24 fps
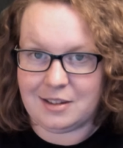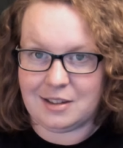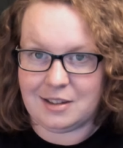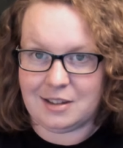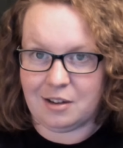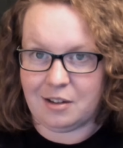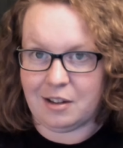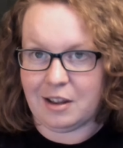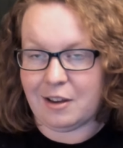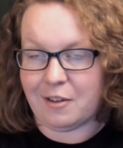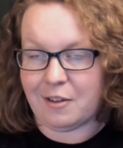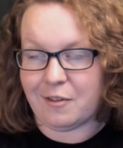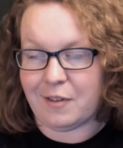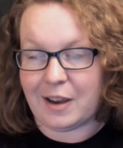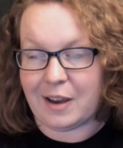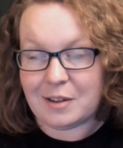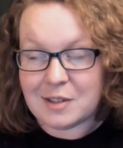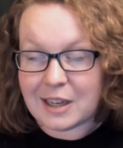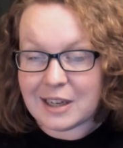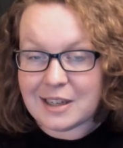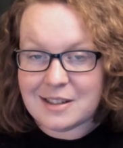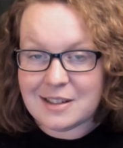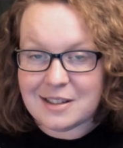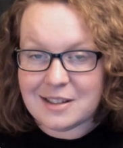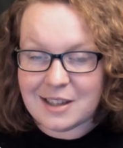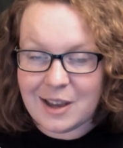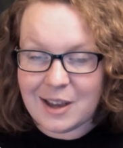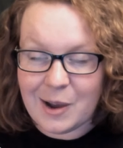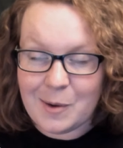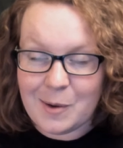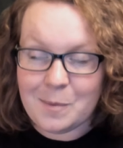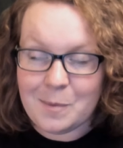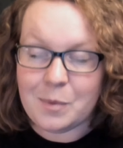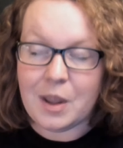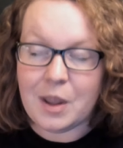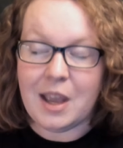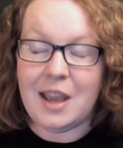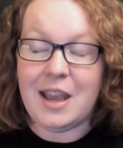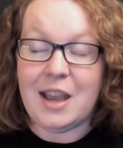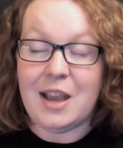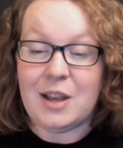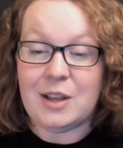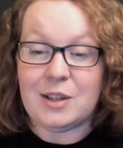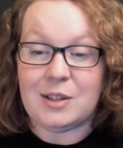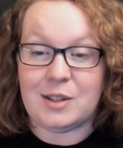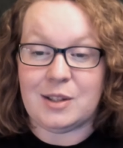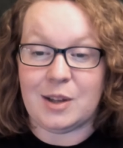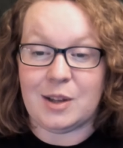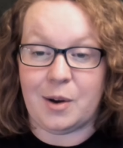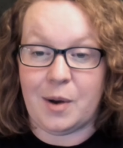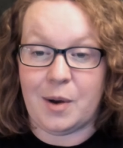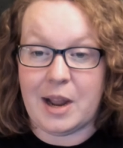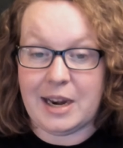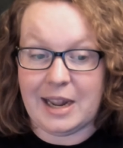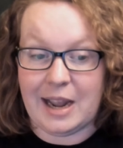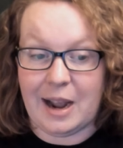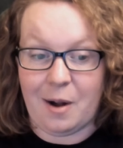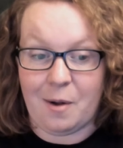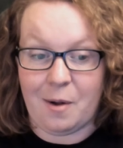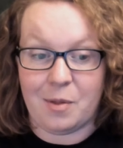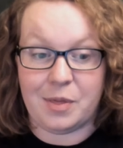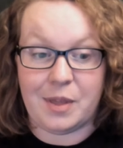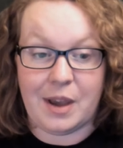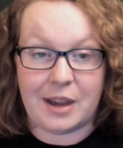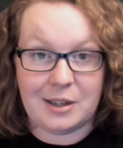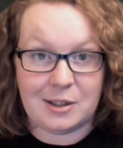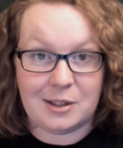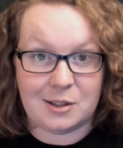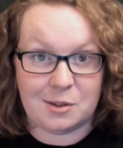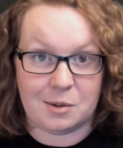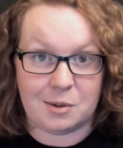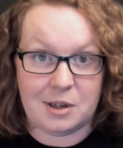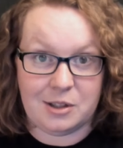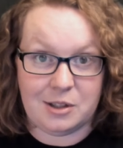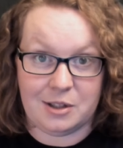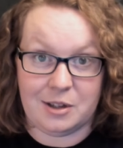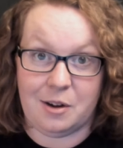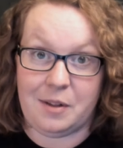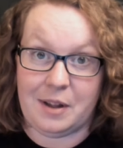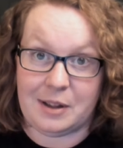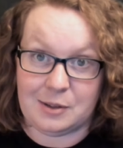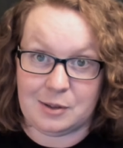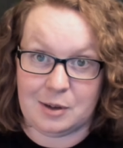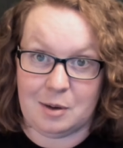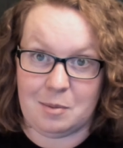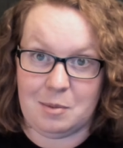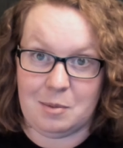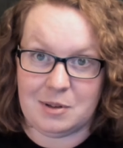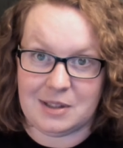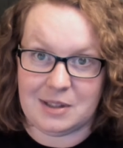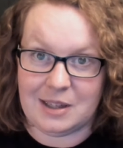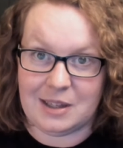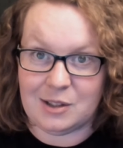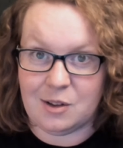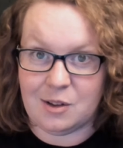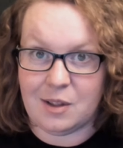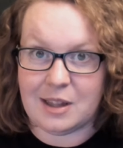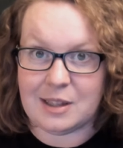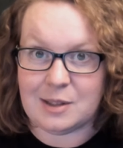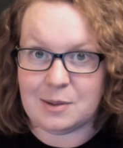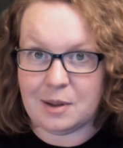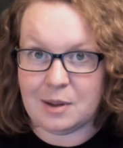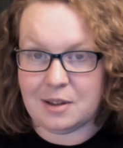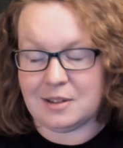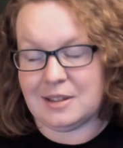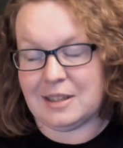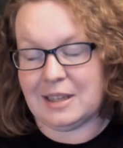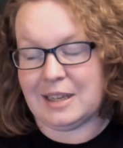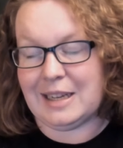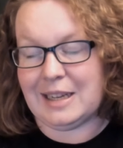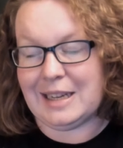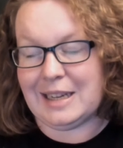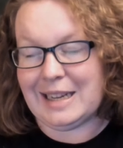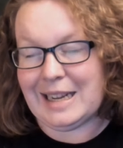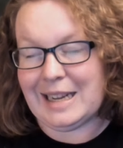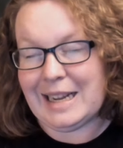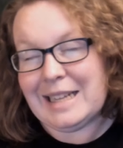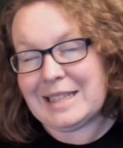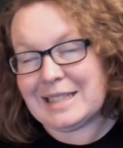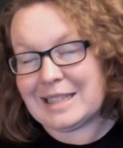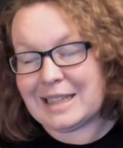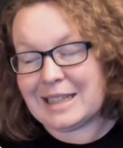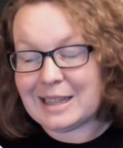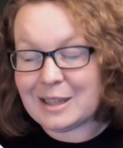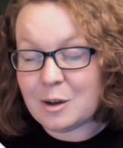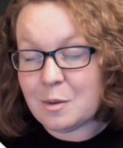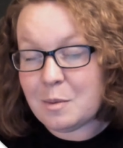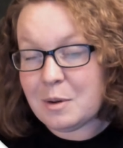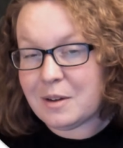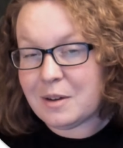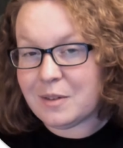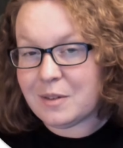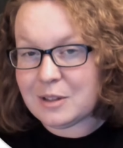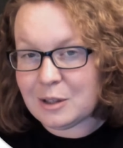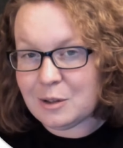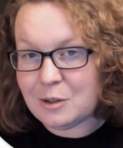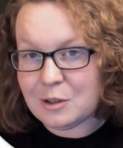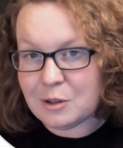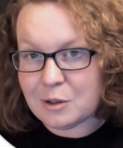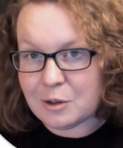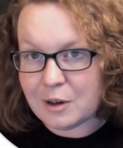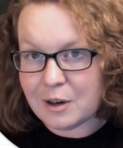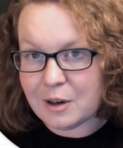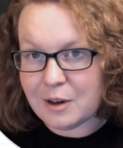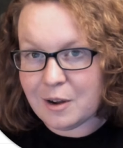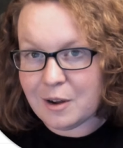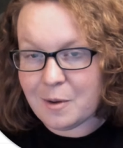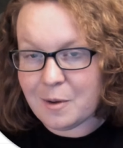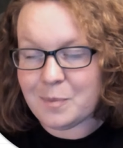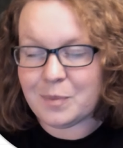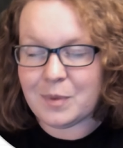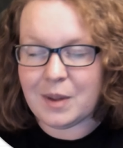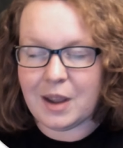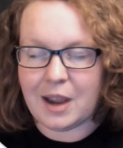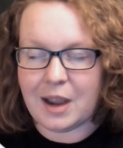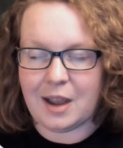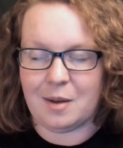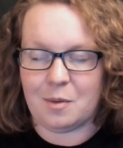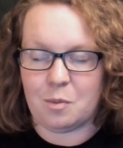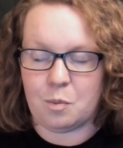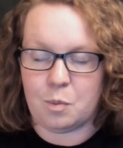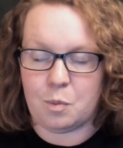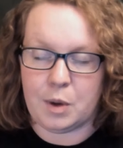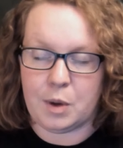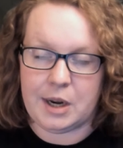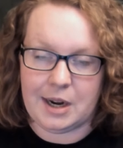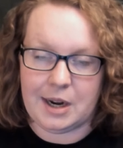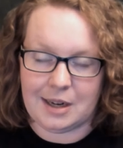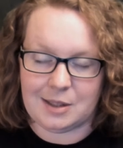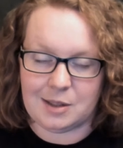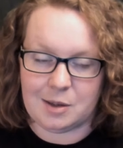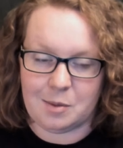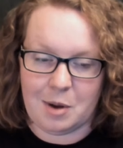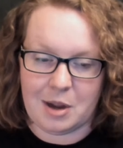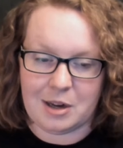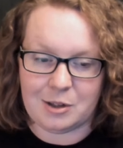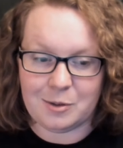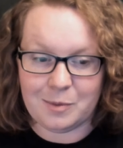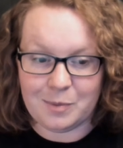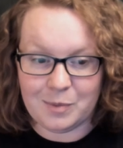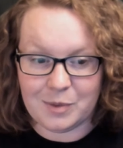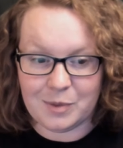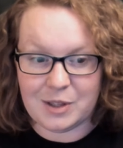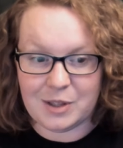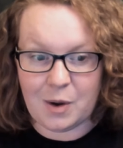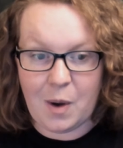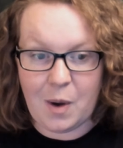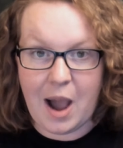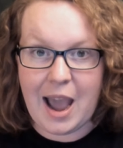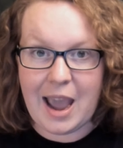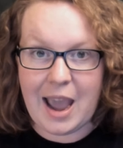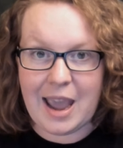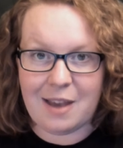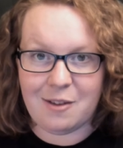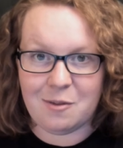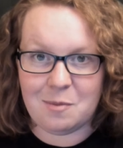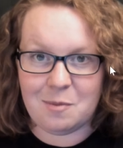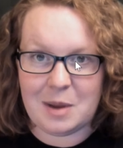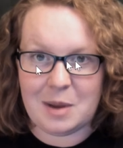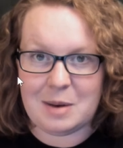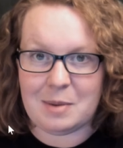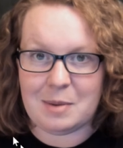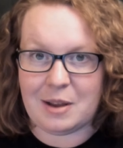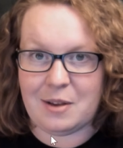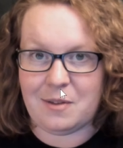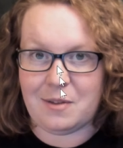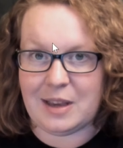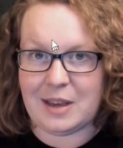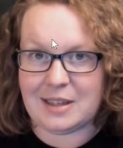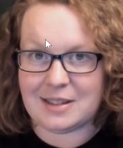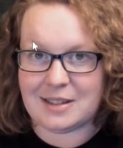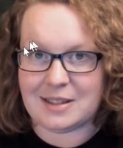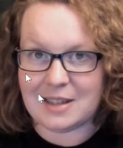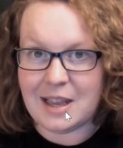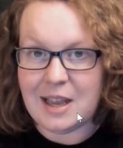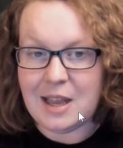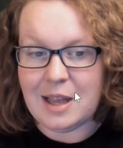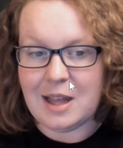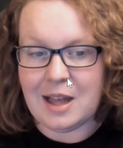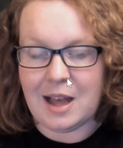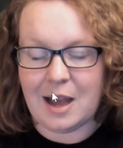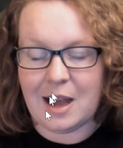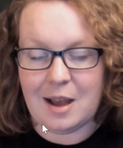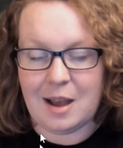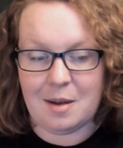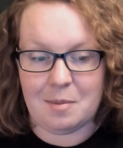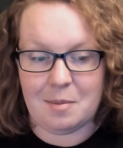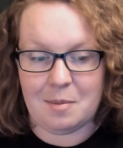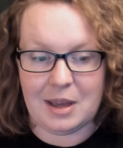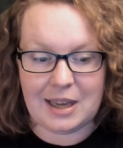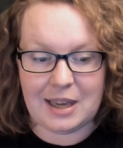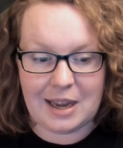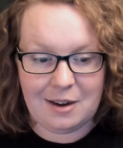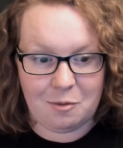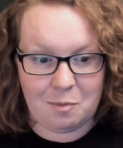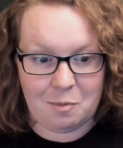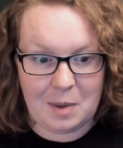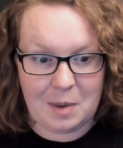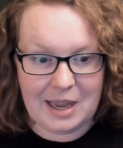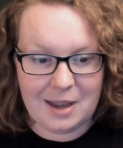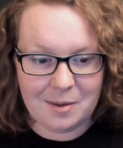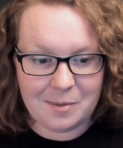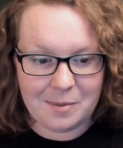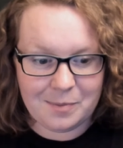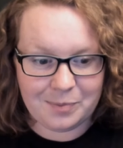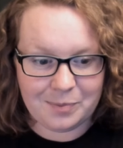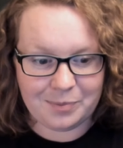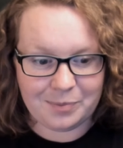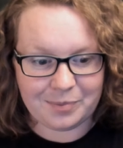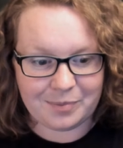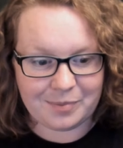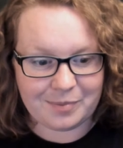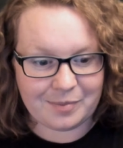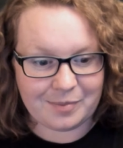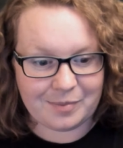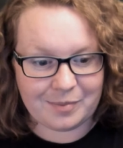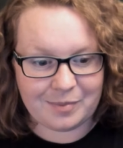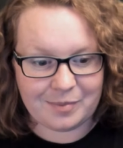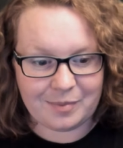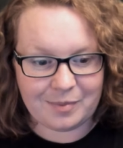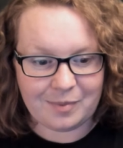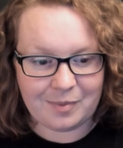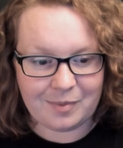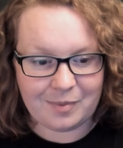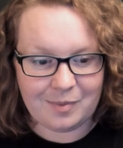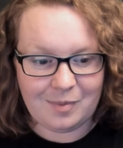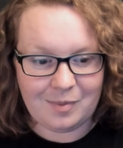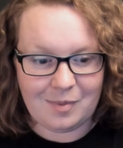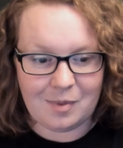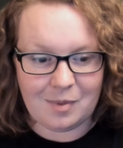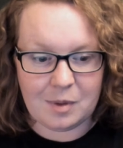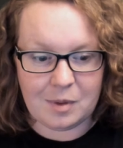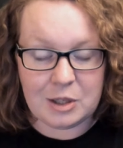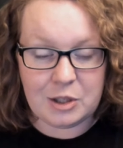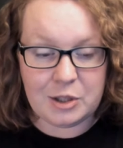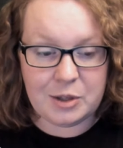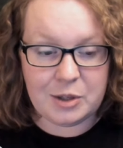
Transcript: like 5 seconds ago. So anyhow, I just wanted you to know that's what I'm using. So that's why it's a little bit of a tutorial, but not so much. So I have made my face kind of big, that you can